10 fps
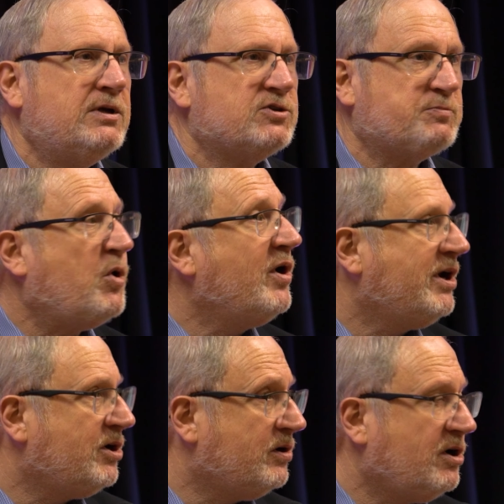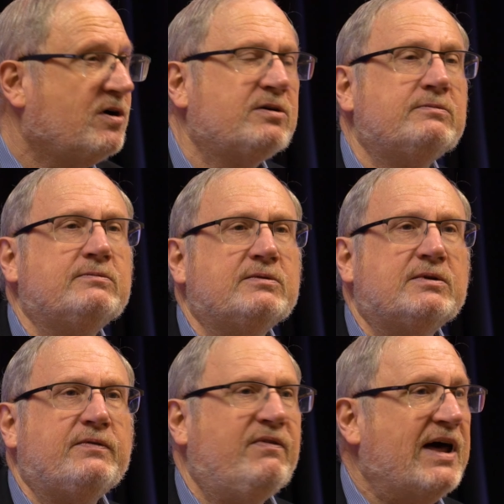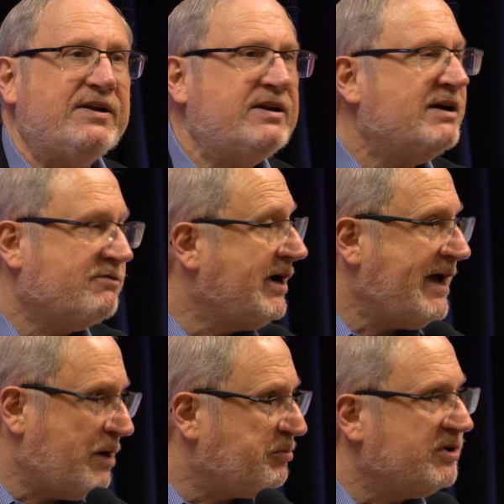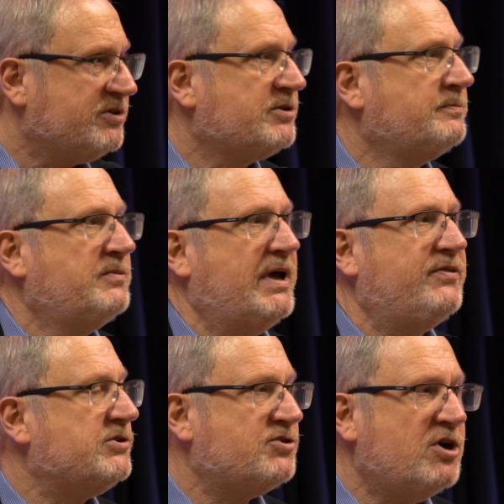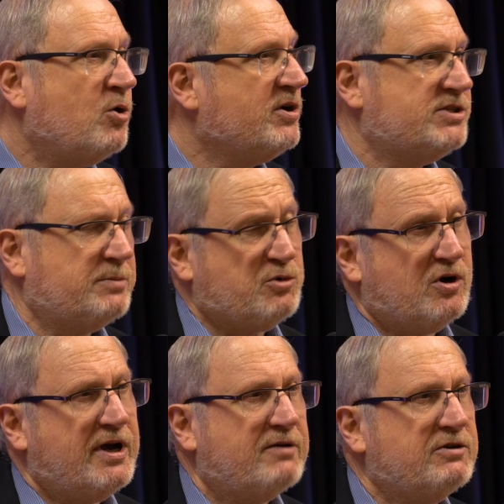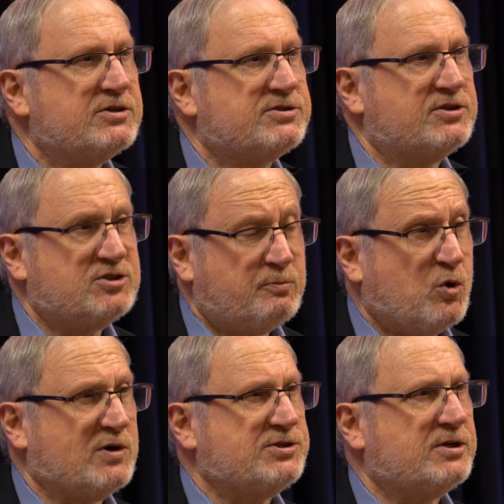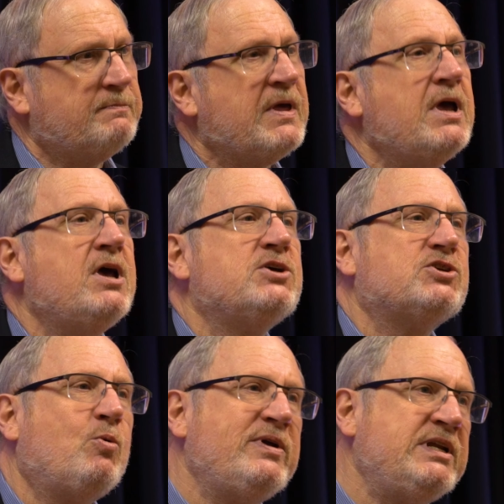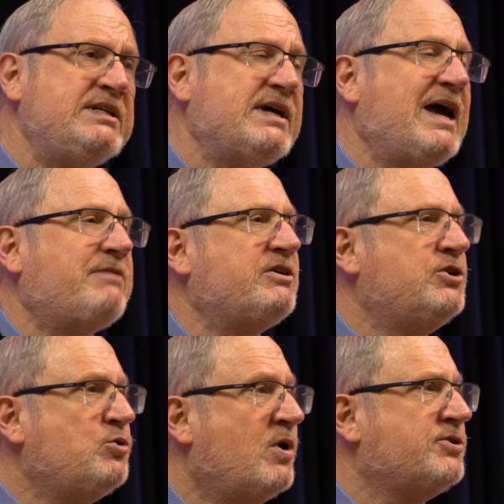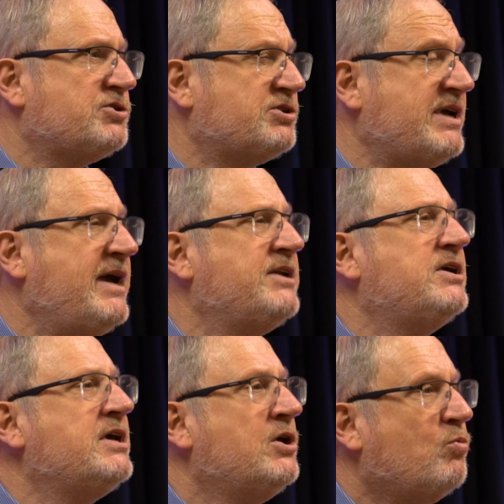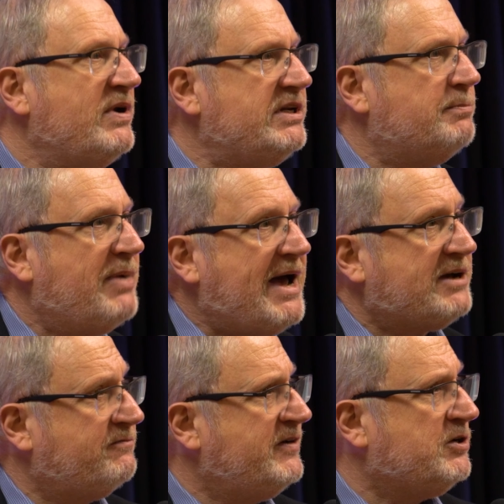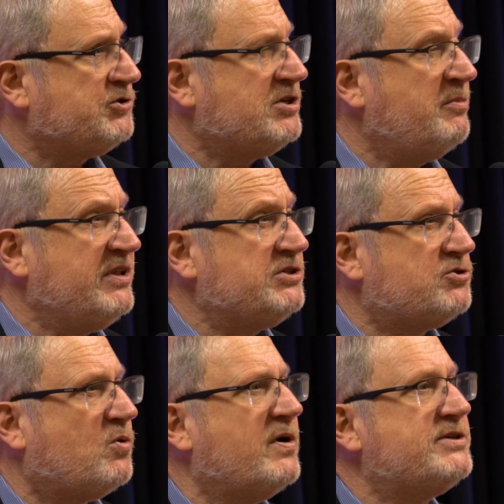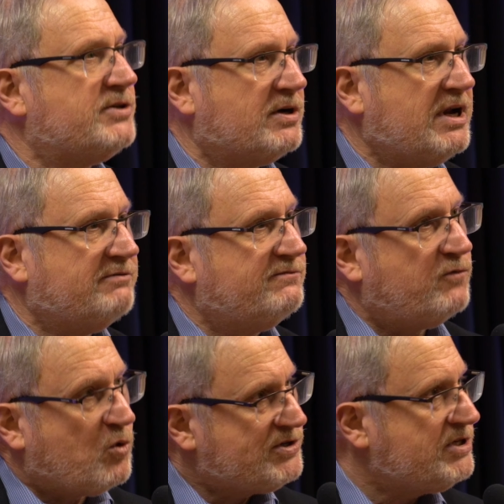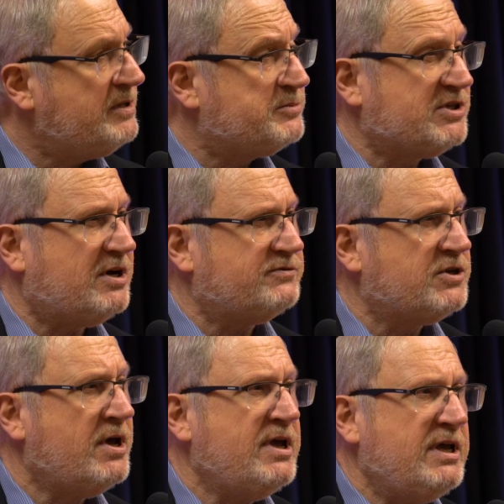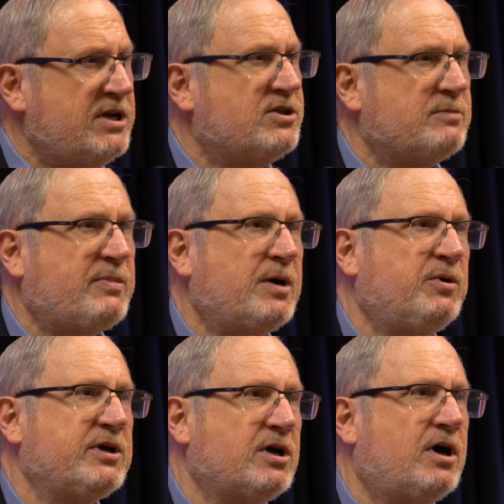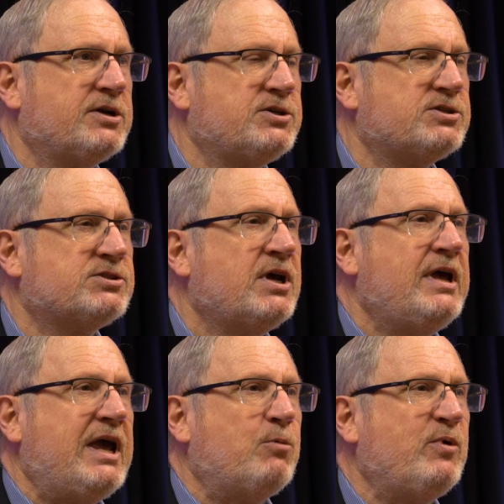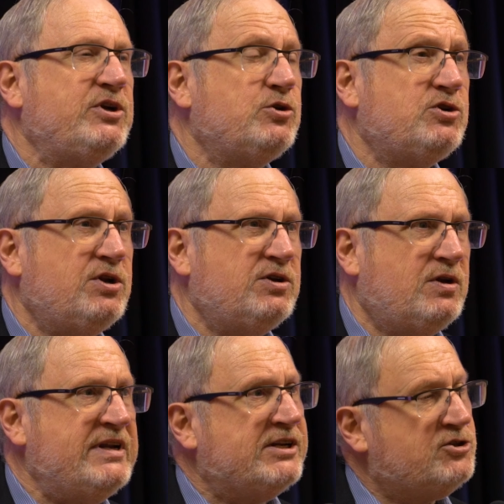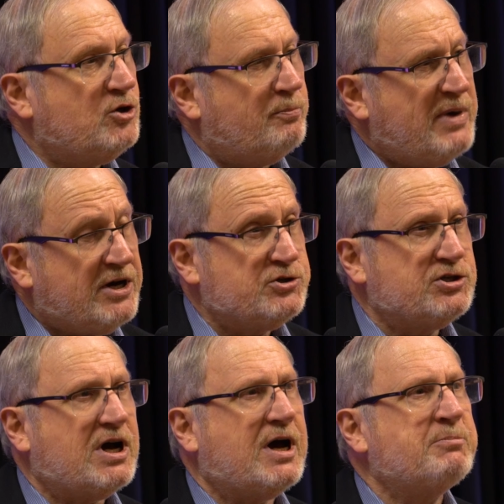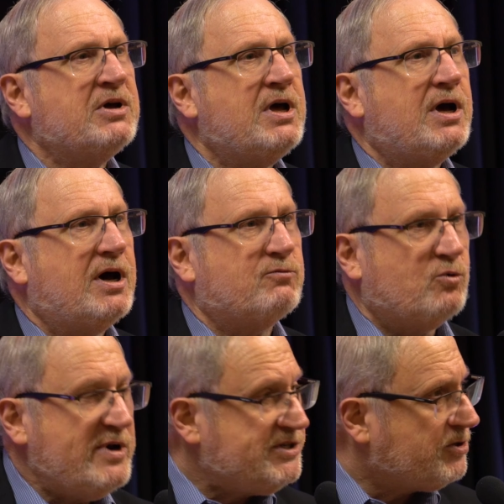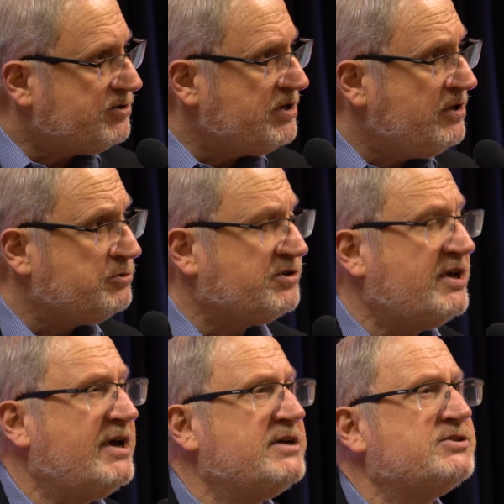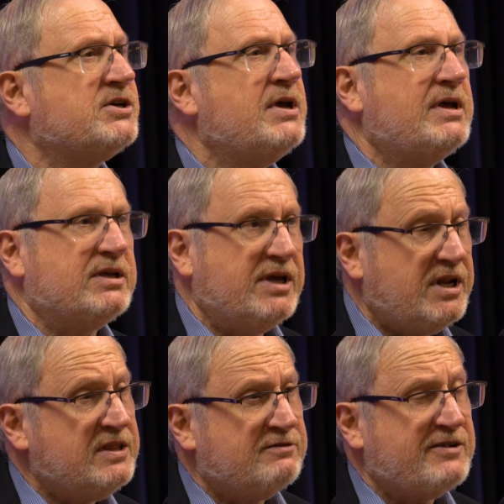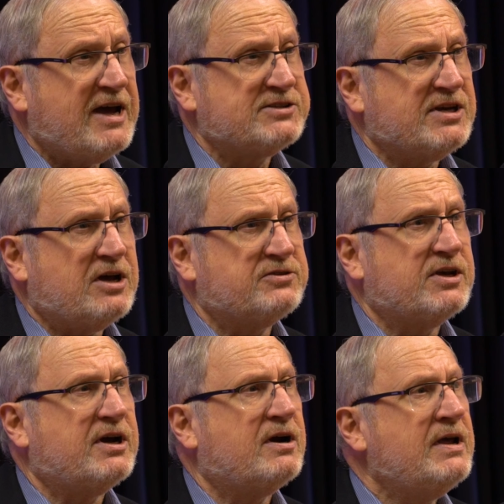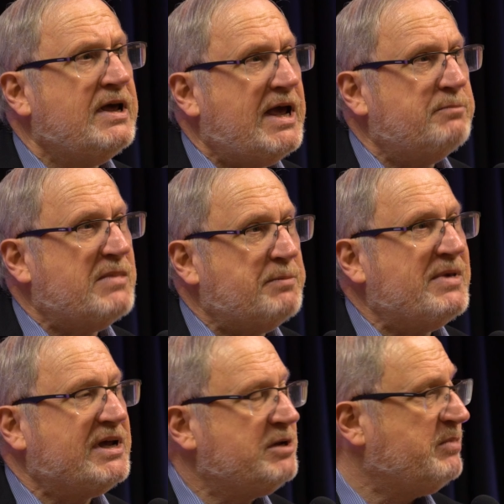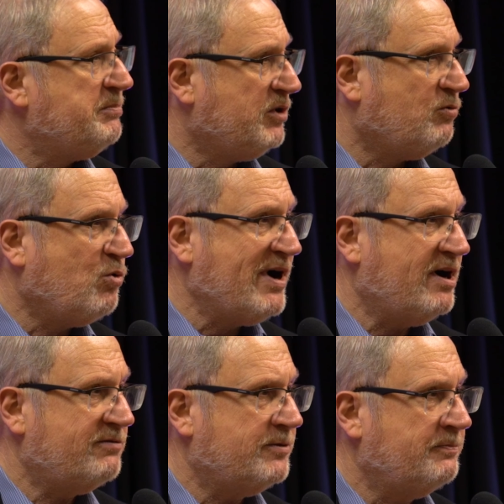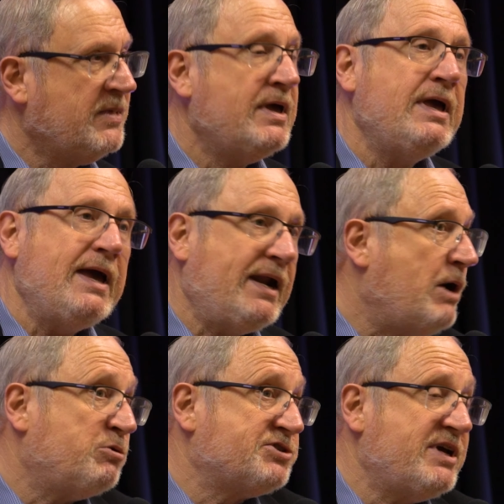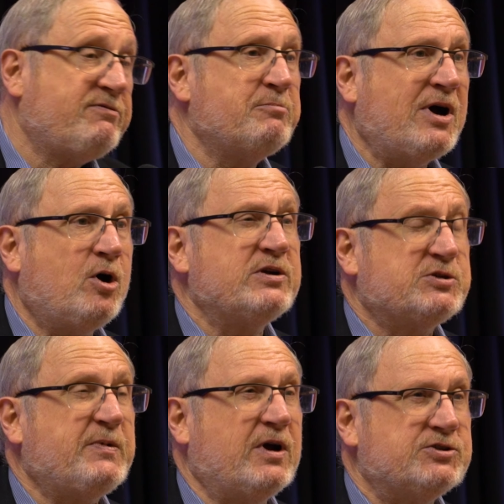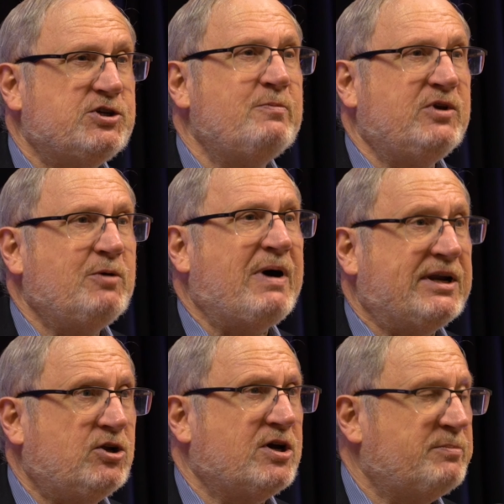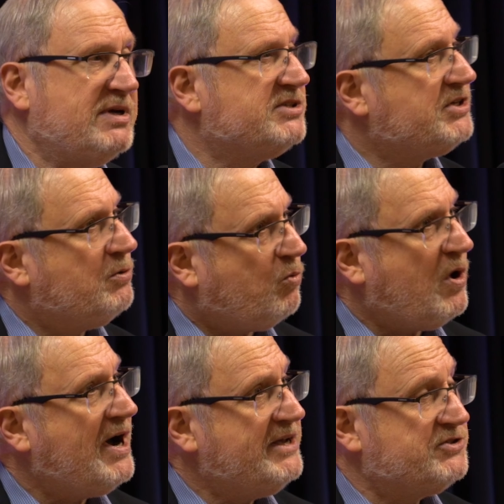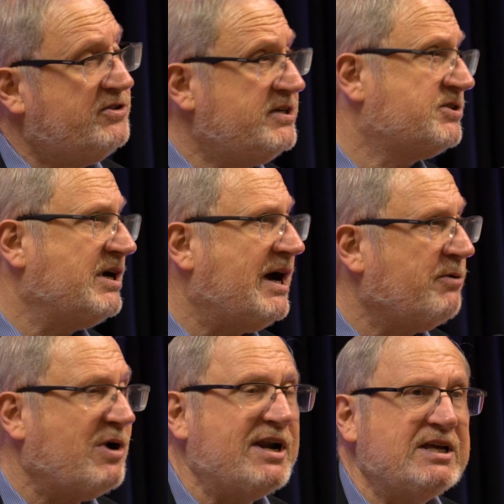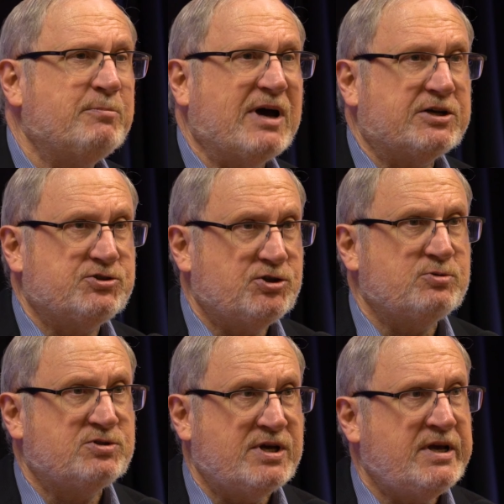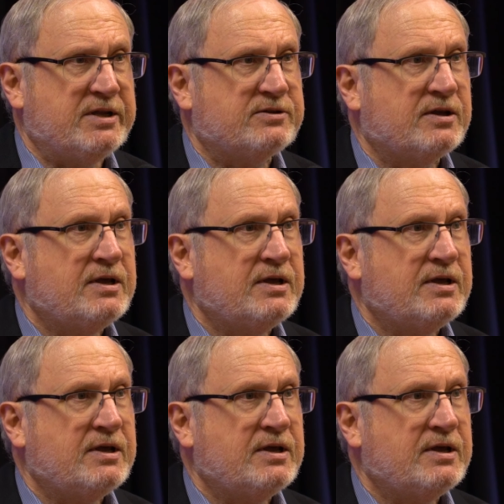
Spoiler alert, that never happened, and there's no contemporary evidence that supports it. So we need to have a new understanding. We need to backfill some of these stories that are kind of forcing themselves into the public conscious, and we need to do a better job of researching those things, getting the facts out there, and making people aware of them. And I will say from my own experience, you might look at me and say, why is this guy writing about Juneteenth?